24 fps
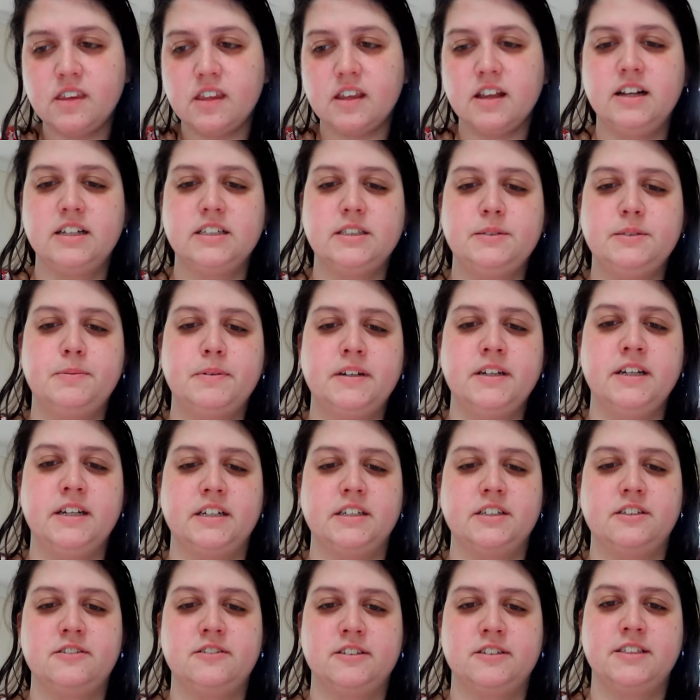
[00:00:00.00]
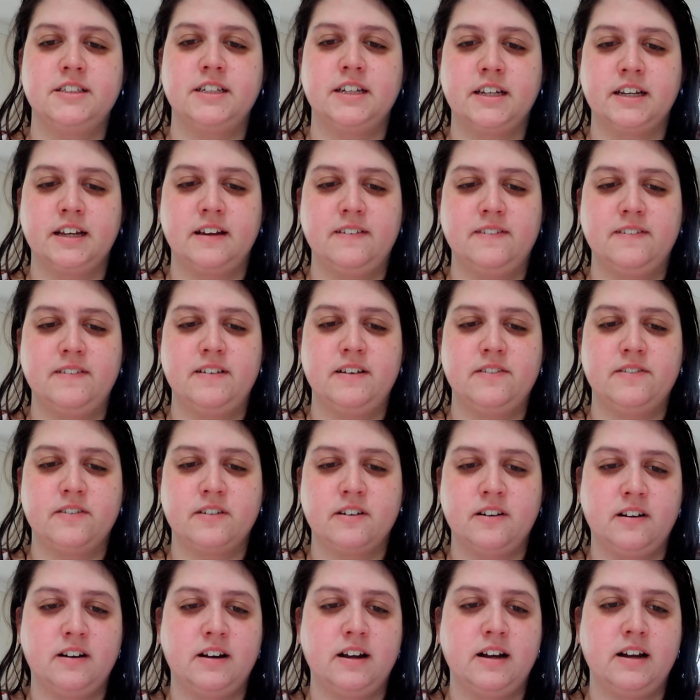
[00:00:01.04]
that's pretty interesting. I've
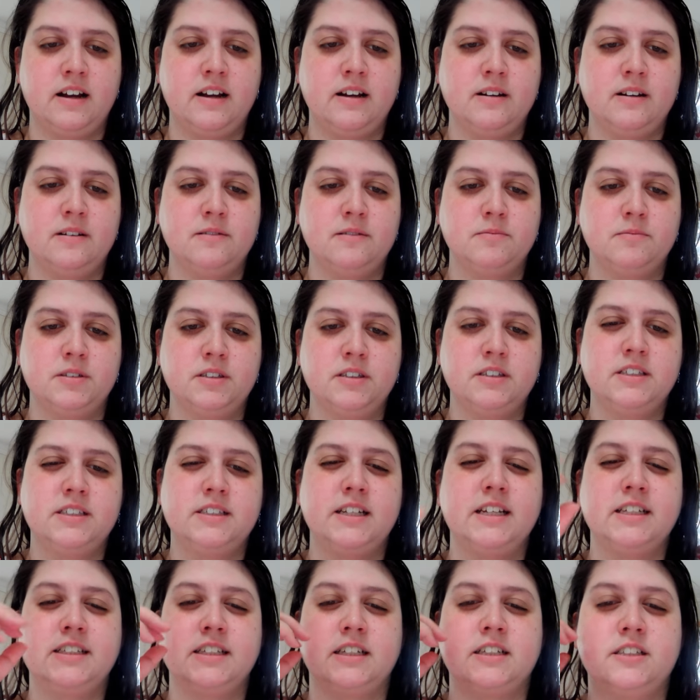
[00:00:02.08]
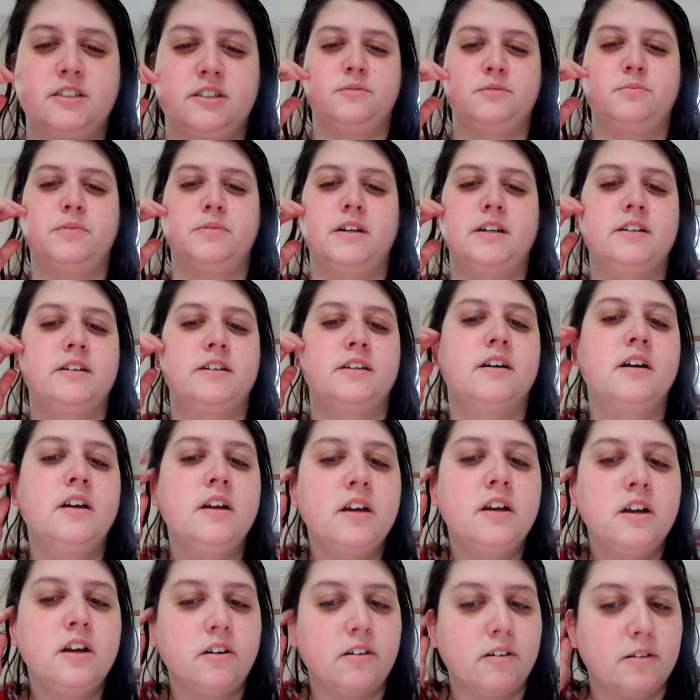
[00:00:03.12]
never um, to this day six Brenda
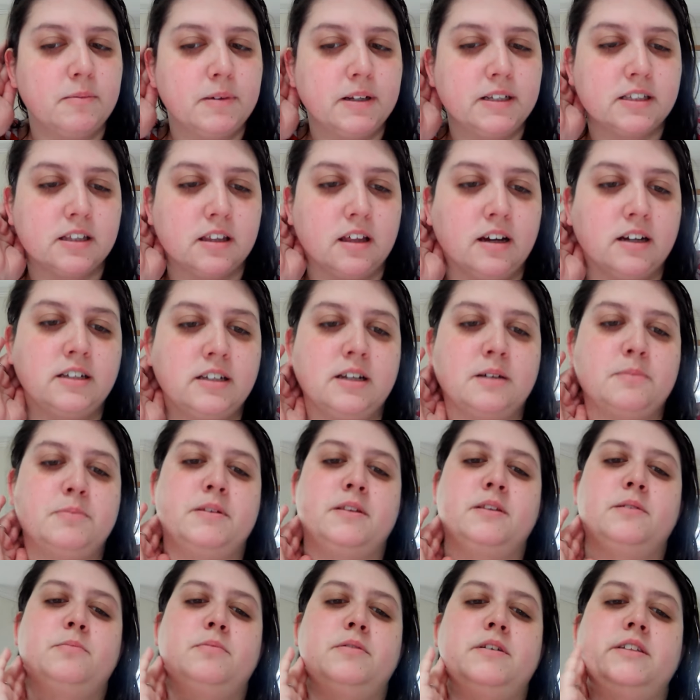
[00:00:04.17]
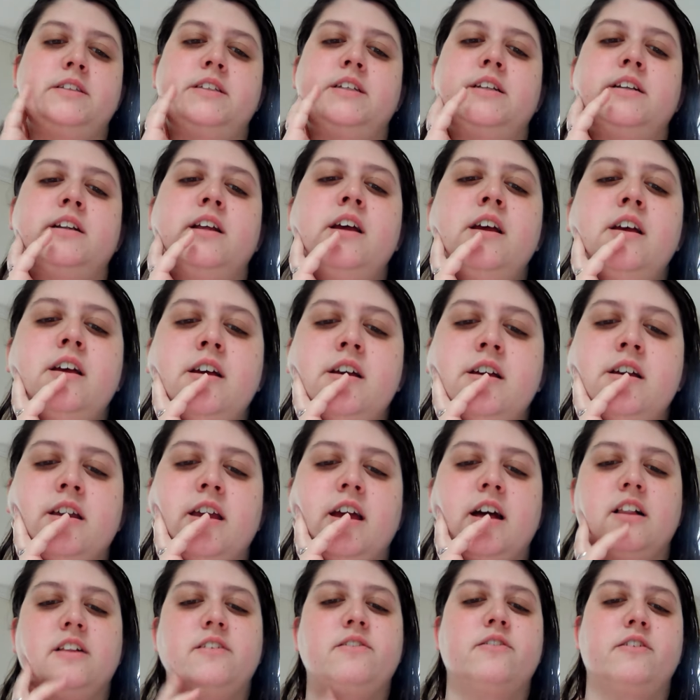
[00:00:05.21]
remains locked up in the prison
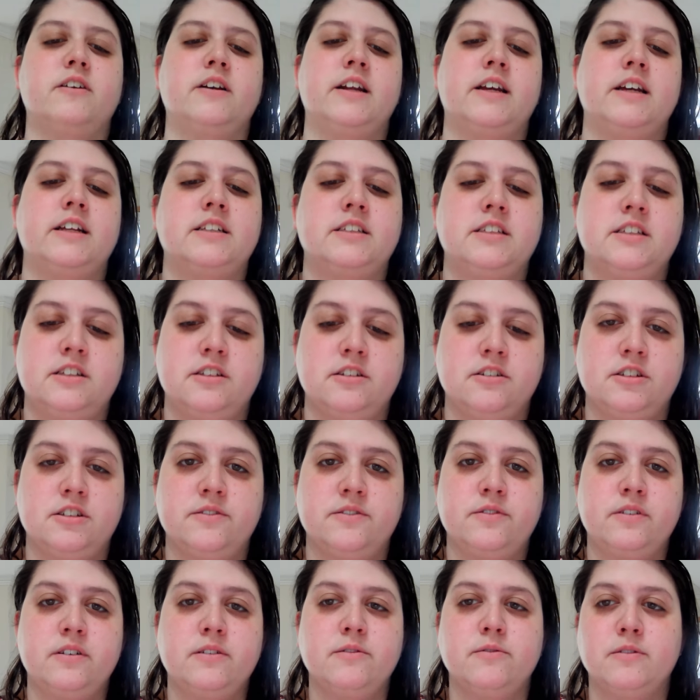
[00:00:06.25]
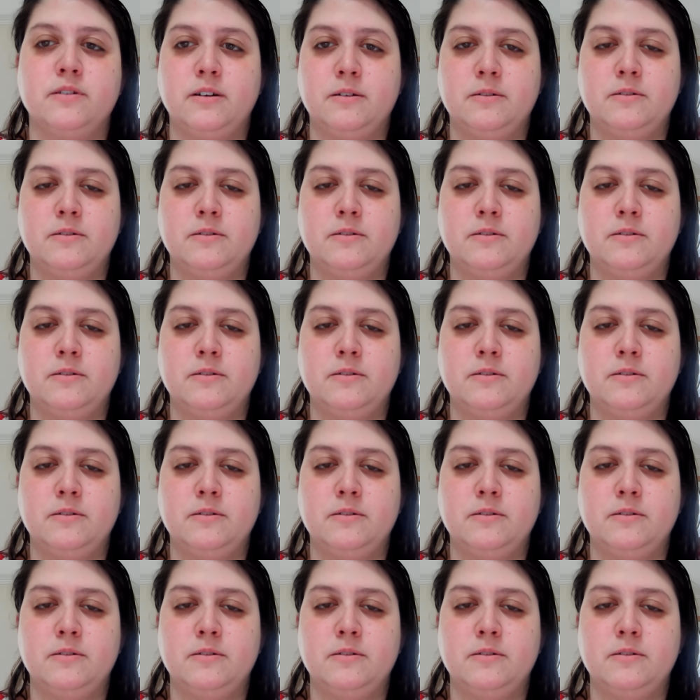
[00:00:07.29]
California Institution for more